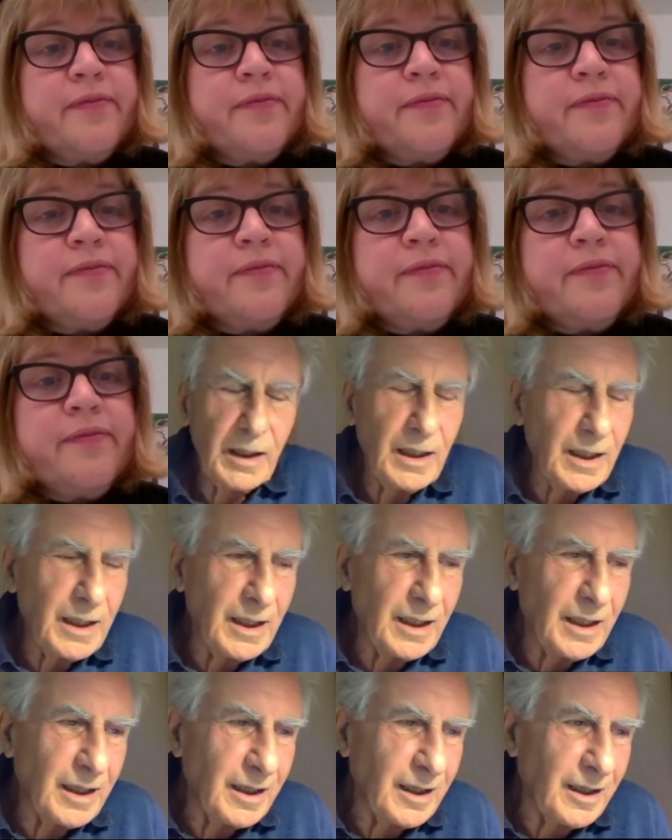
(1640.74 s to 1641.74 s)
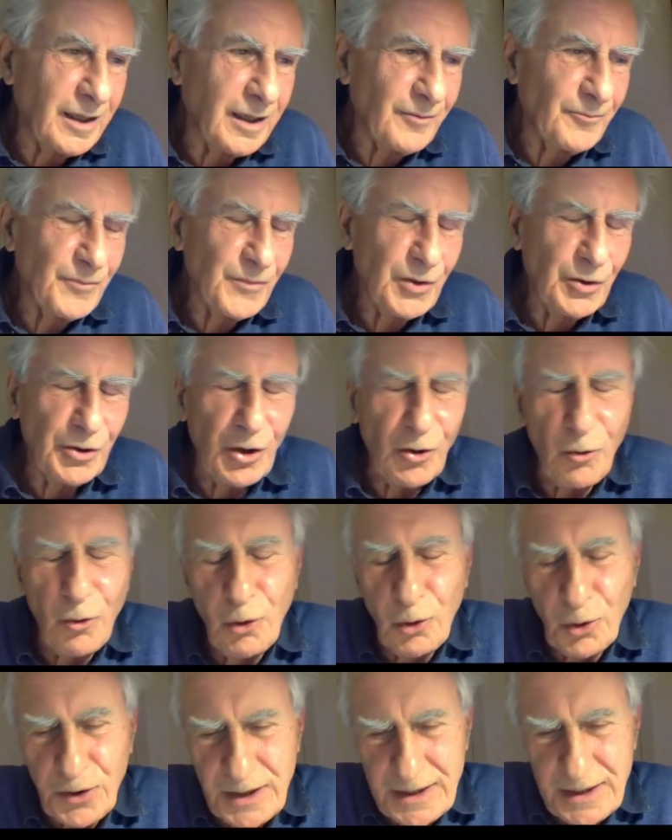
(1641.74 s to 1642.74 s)
Well, you know,
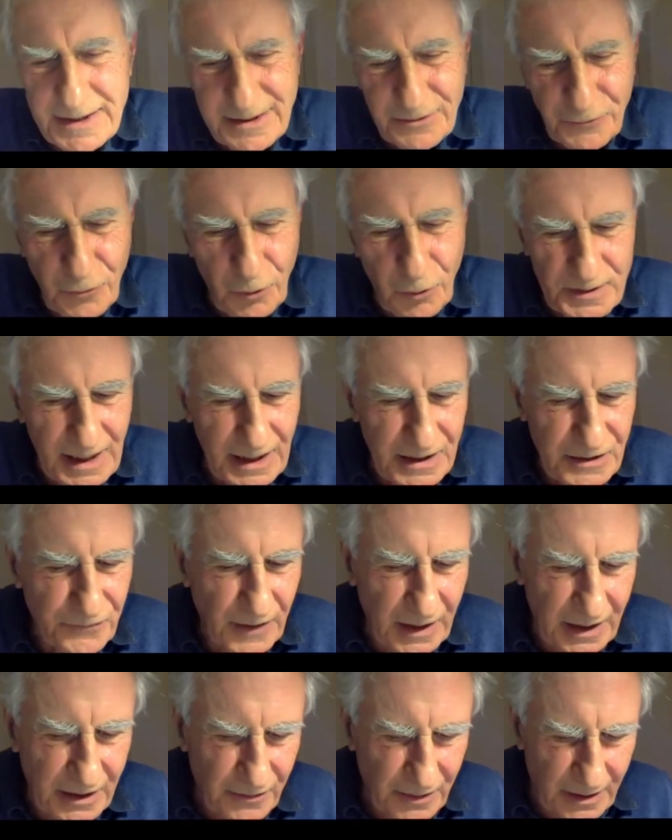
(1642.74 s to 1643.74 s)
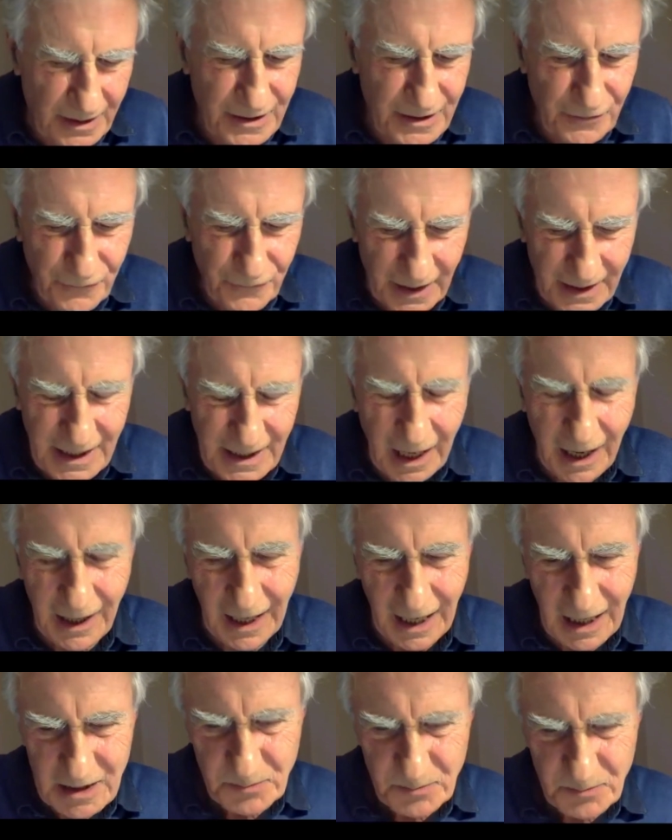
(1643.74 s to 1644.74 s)
all this, of course, I was very, very
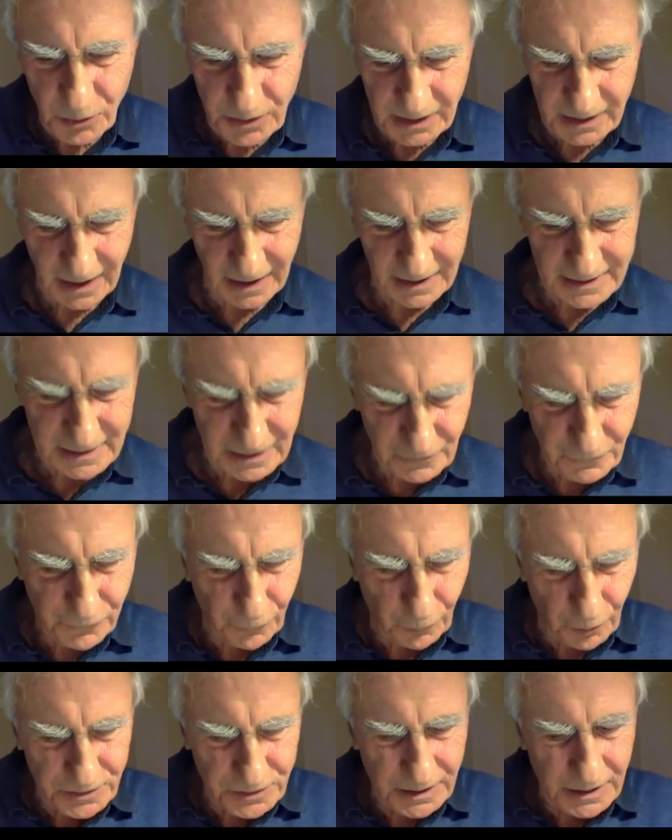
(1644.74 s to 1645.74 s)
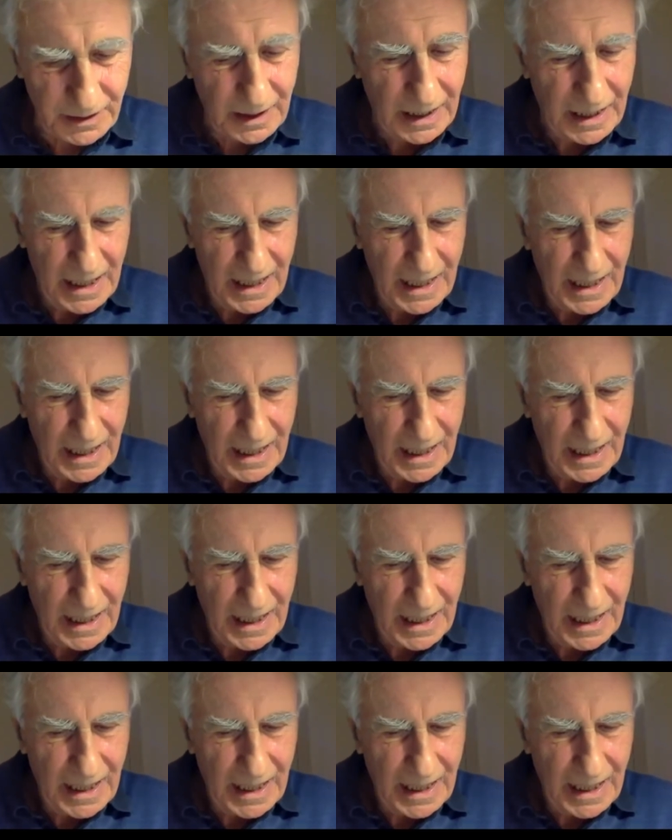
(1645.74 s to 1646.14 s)
young. I was born in 1940.